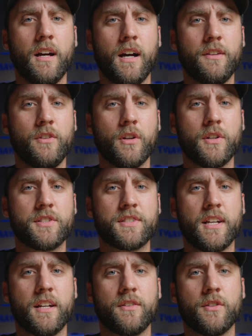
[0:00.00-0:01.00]
I noticed
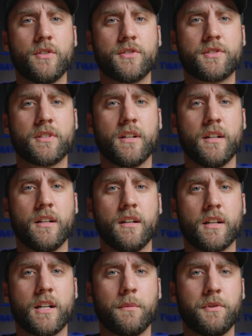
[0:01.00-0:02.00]
that there's
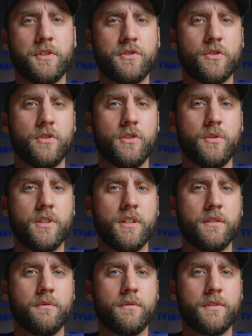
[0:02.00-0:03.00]
a couple things you can
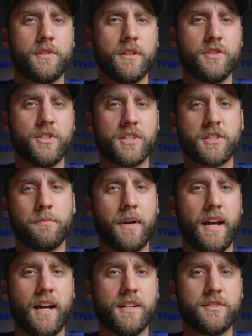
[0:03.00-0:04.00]
do to adjust the
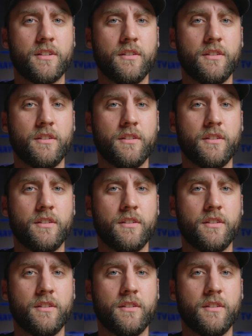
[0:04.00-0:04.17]
pads,